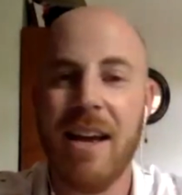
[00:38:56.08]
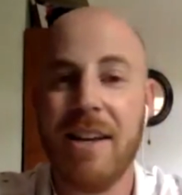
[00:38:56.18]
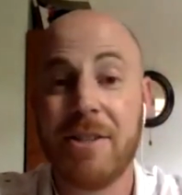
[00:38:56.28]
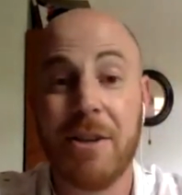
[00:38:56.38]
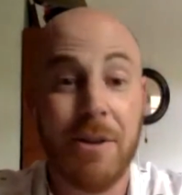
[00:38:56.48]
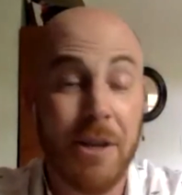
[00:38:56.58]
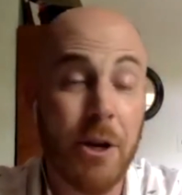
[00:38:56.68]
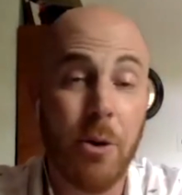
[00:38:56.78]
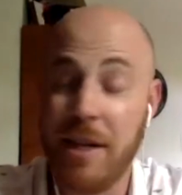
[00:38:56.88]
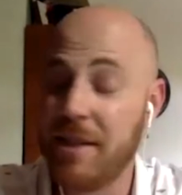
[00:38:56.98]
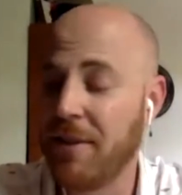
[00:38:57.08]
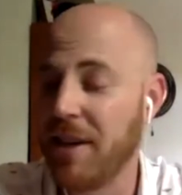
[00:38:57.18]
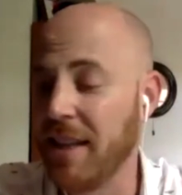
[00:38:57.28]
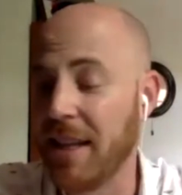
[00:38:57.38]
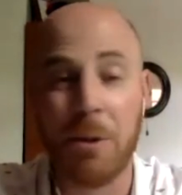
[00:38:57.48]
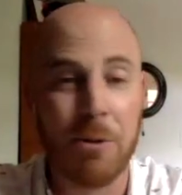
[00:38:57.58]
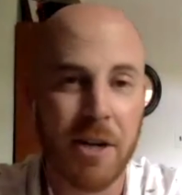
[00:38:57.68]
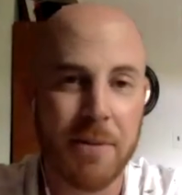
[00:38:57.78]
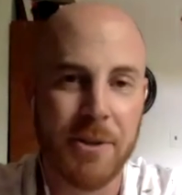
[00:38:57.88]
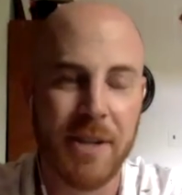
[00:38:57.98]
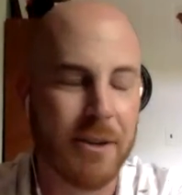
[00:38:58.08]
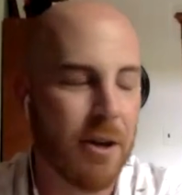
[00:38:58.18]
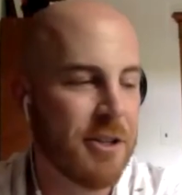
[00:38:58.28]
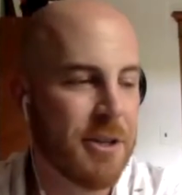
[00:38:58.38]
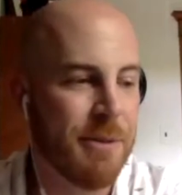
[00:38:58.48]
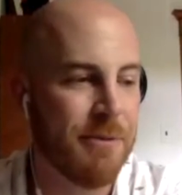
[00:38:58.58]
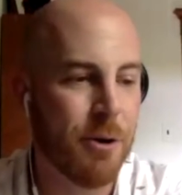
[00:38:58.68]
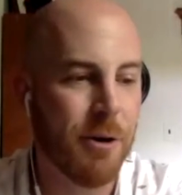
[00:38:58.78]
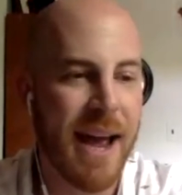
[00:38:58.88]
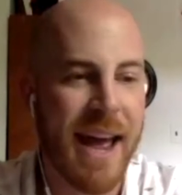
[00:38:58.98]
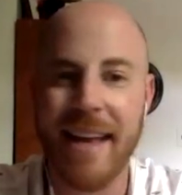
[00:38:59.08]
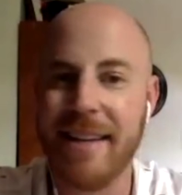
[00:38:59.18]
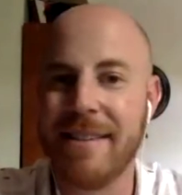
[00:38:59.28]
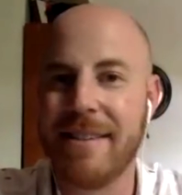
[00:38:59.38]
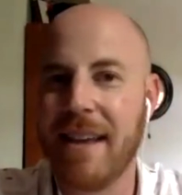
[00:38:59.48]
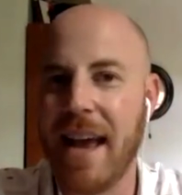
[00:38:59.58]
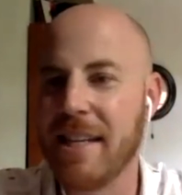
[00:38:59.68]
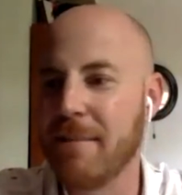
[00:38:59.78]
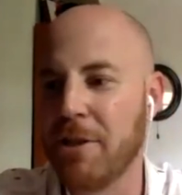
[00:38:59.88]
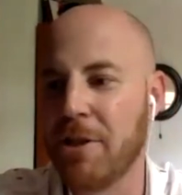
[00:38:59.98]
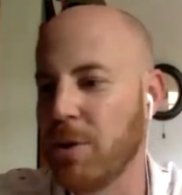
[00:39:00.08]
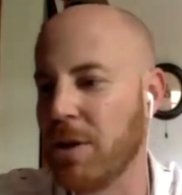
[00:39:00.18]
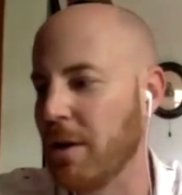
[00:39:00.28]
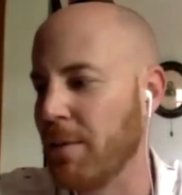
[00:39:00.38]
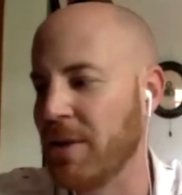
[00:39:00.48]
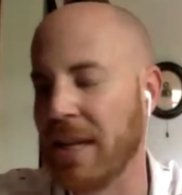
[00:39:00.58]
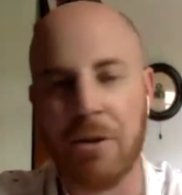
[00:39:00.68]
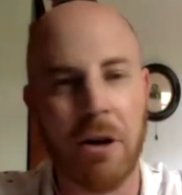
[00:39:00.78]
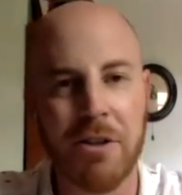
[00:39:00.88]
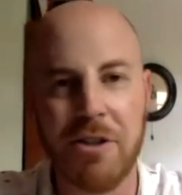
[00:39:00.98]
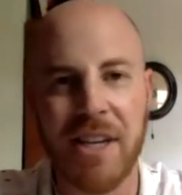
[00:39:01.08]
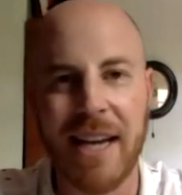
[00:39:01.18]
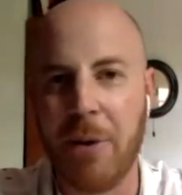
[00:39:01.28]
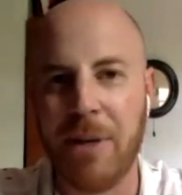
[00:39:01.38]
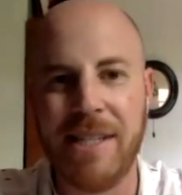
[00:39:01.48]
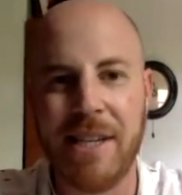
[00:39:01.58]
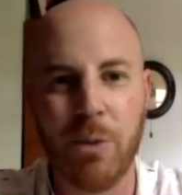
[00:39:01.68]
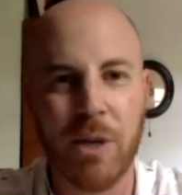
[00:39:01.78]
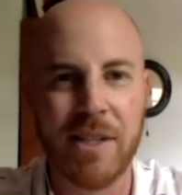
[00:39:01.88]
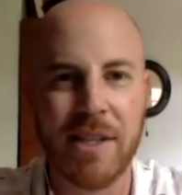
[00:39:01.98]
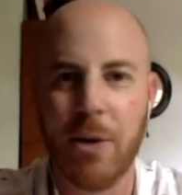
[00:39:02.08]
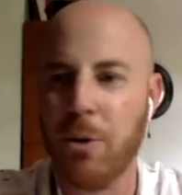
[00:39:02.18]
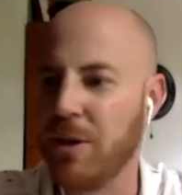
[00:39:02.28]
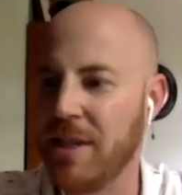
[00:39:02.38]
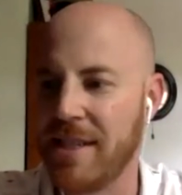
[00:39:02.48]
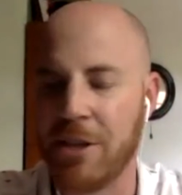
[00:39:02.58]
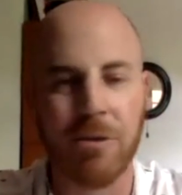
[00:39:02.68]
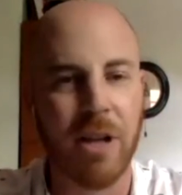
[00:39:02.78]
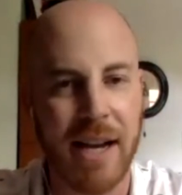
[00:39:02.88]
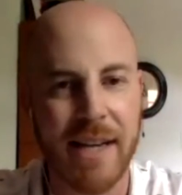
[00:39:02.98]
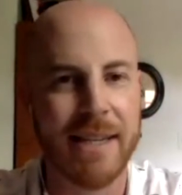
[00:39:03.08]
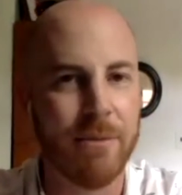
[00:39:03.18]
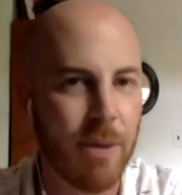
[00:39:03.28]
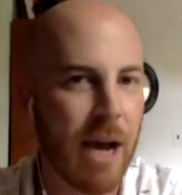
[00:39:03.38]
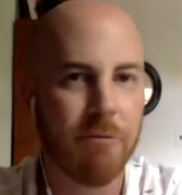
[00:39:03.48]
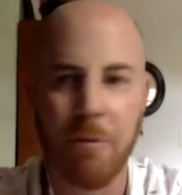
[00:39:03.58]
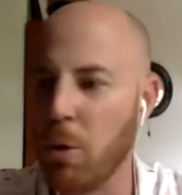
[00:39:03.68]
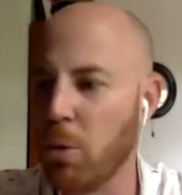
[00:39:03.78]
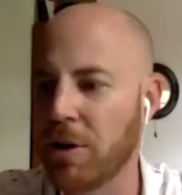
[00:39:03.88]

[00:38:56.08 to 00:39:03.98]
So, you know, it's funny, like we were talking about technology before, and as much as we talk about technology and how easy it was to go decentralized and how remote work is